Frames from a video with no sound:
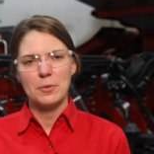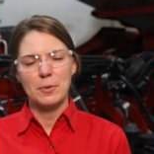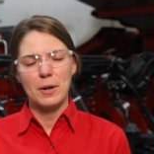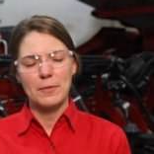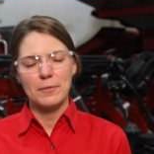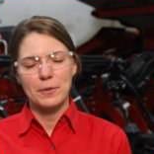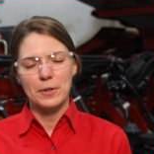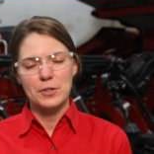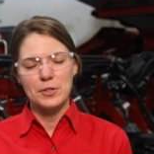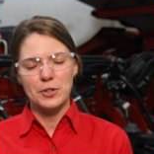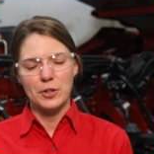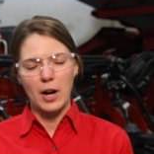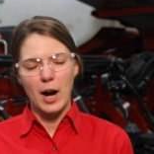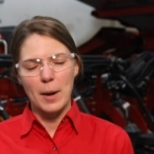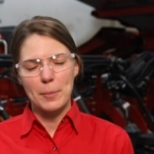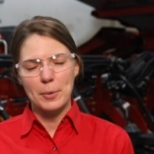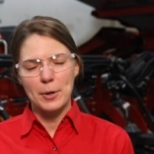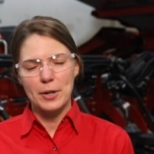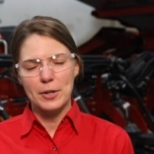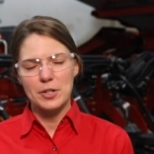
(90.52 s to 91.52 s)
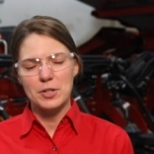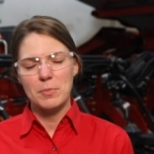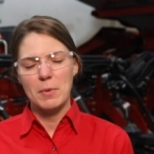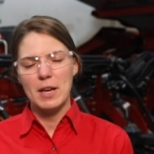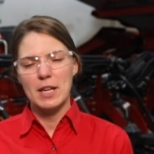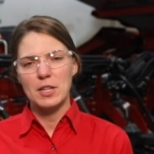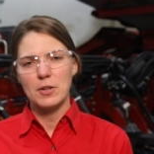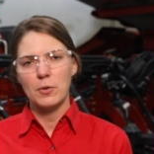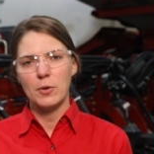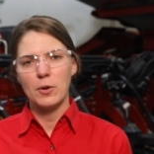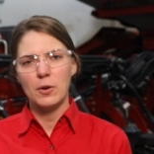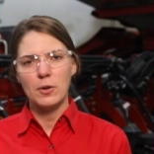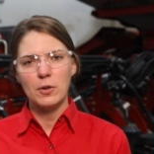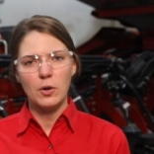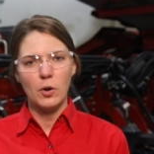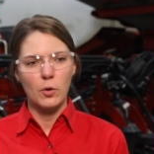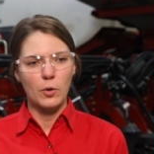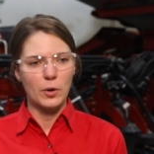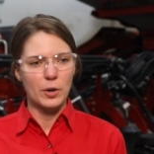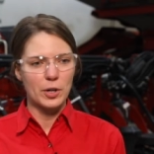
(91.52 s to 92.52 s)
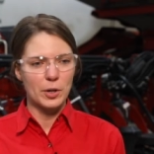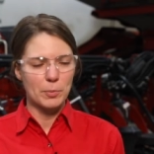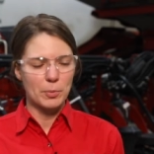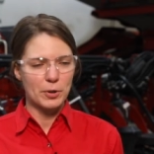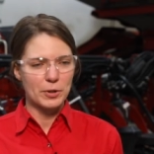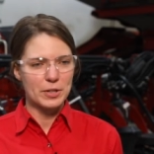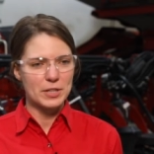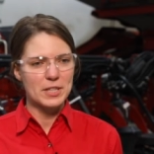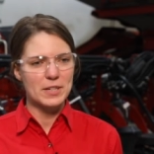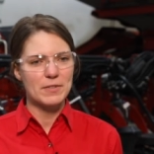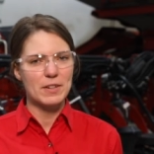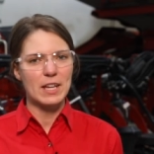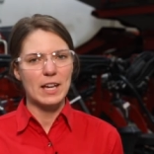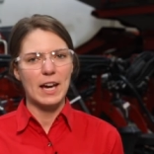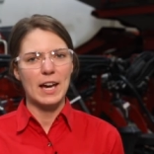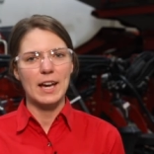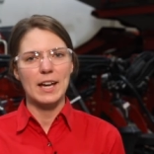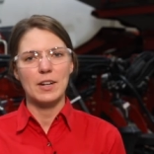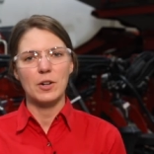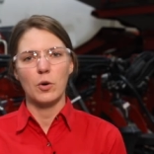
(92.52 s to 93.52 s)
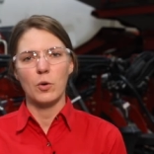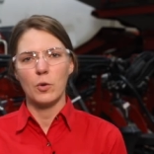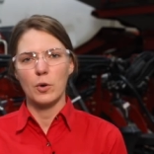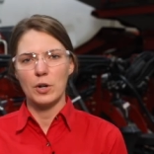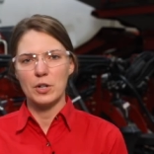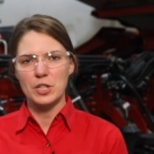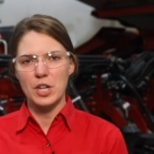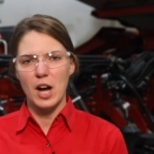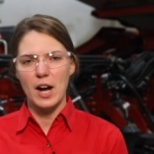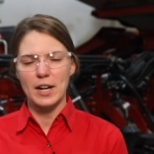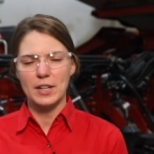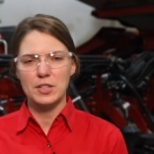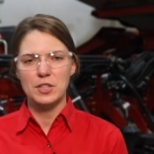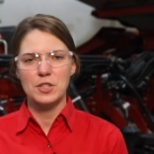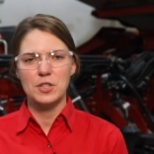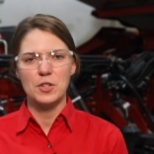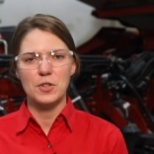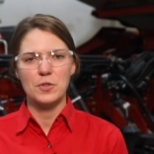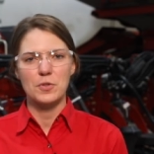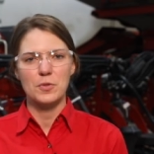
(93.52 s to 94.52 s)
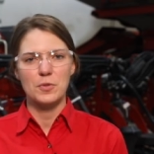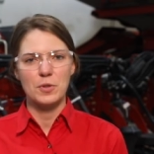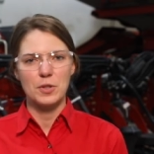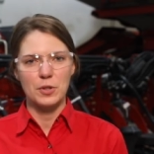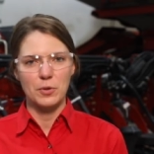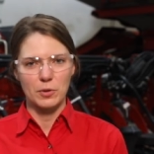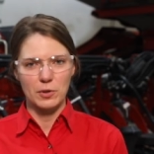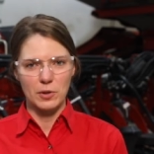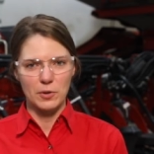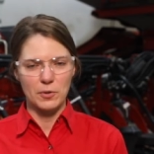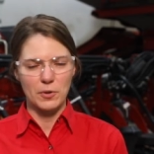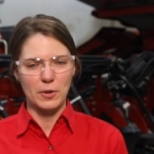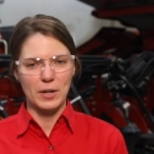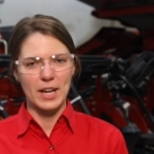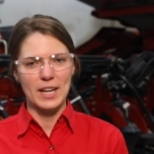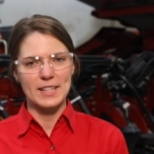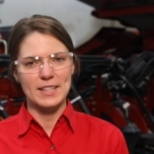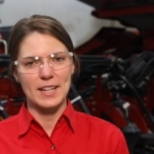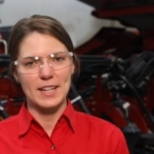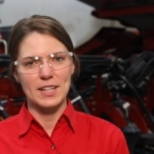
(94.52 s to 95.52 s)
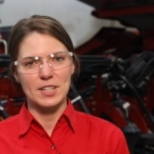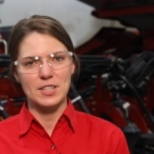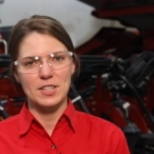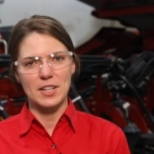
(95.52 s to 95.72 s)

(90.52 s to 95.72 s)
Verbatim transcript: reference your operator's manual or your productivity guide or talk to your local Case IH